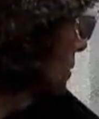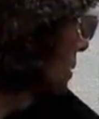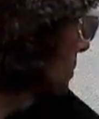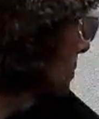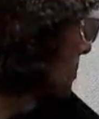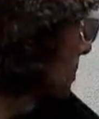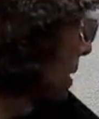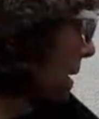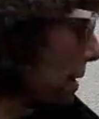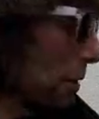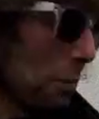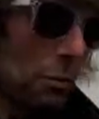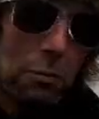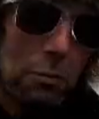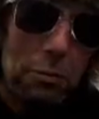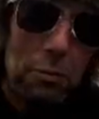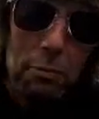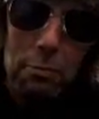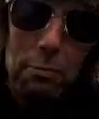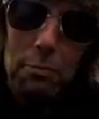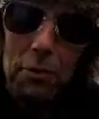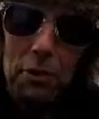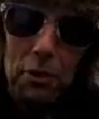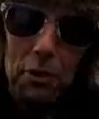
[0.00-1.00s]
Bell
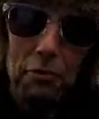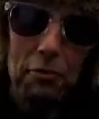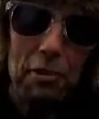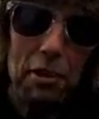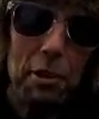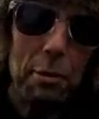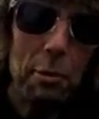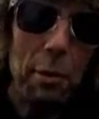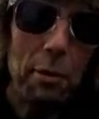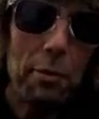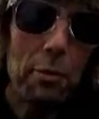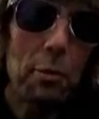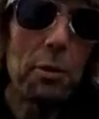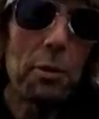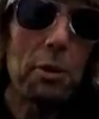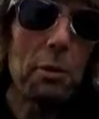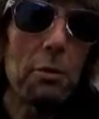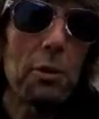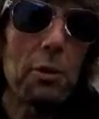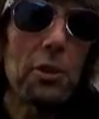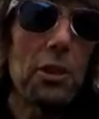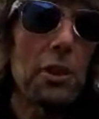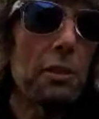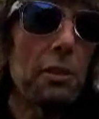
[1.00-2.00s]
Street or whatever it
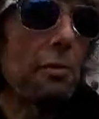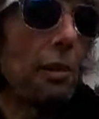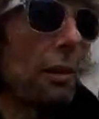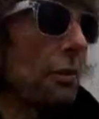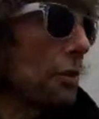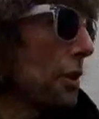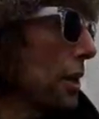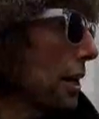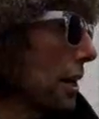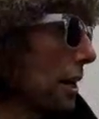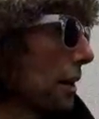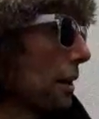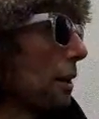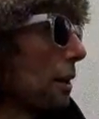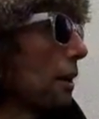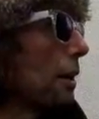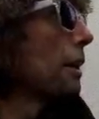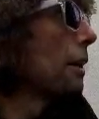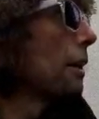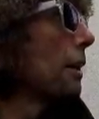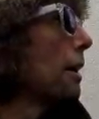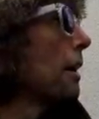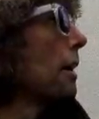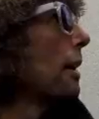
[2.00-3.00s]
was just around there.
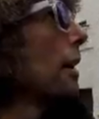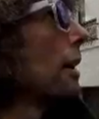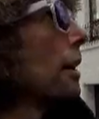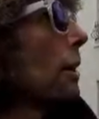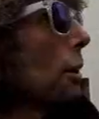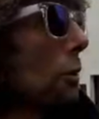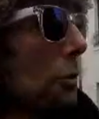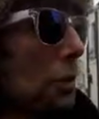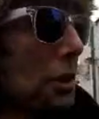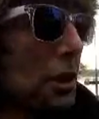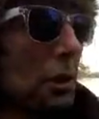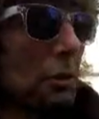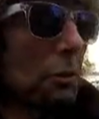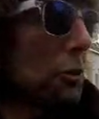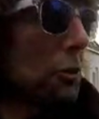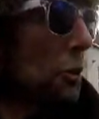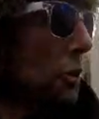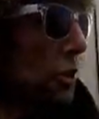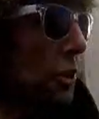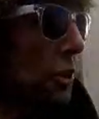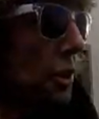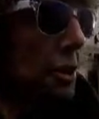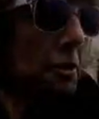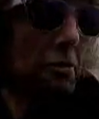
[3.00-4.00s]
Lots of little
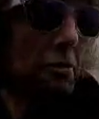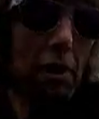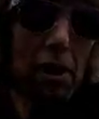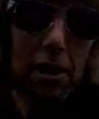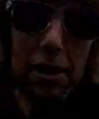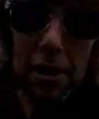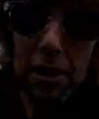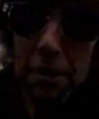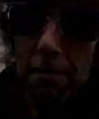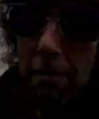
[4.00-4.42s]
nooks and crannies